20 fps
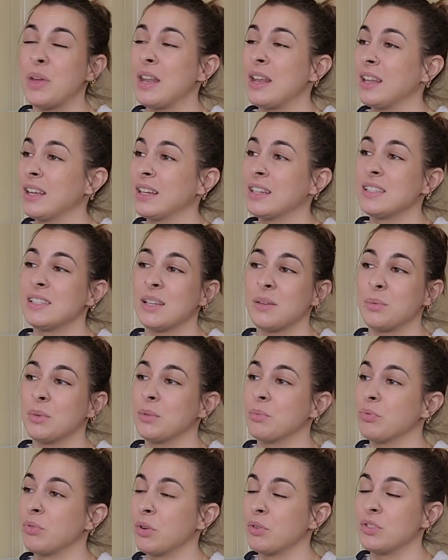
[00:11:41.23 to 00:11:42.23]
and like I said, we're
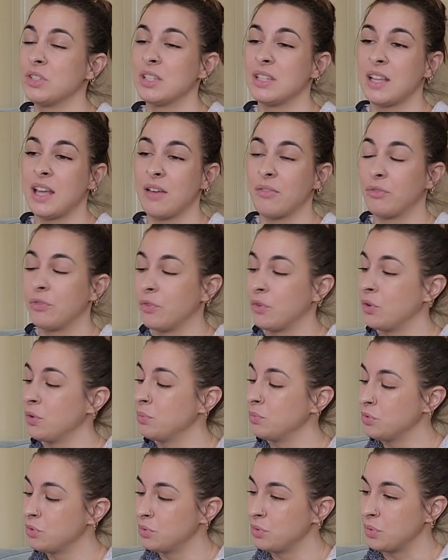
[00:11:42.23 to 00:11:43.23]
approaching that full
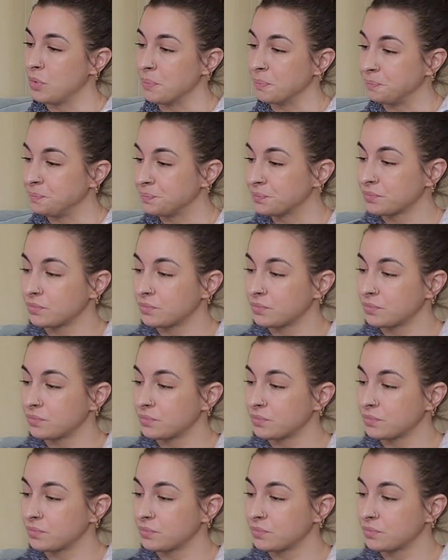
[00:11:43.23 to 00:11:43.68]
moon,